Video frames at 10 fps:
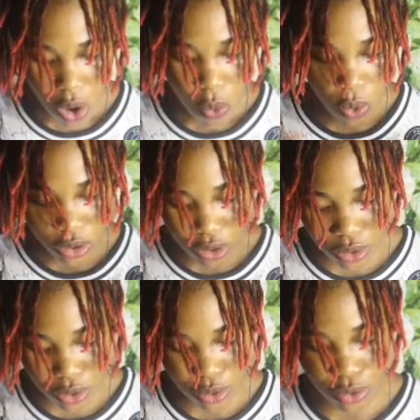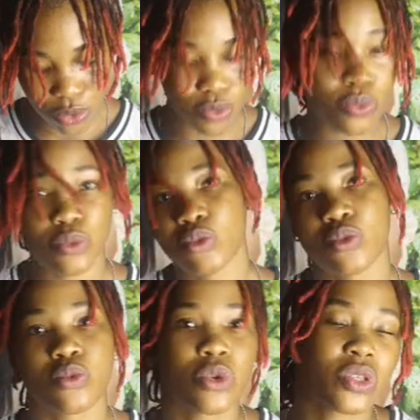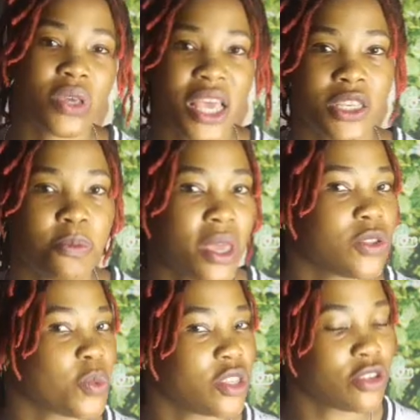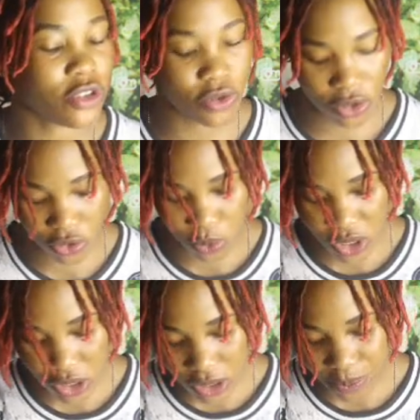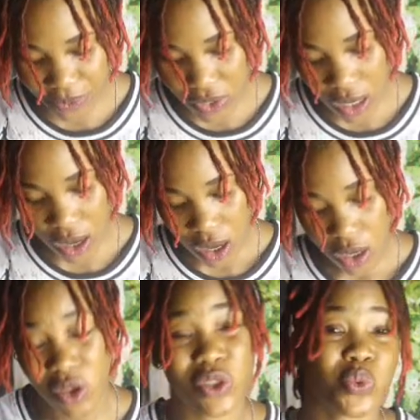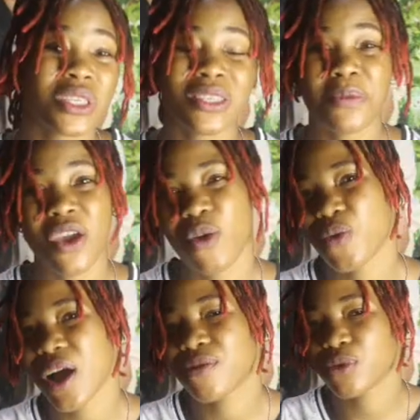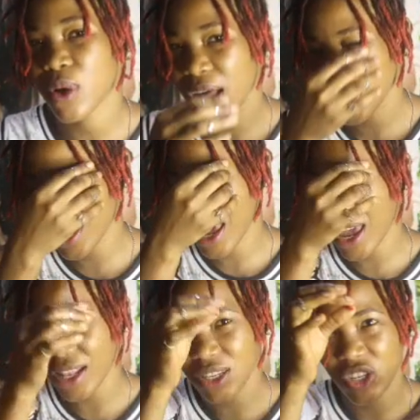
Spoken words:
What do you want to expect when you use twist? Your twist may unravel at the end,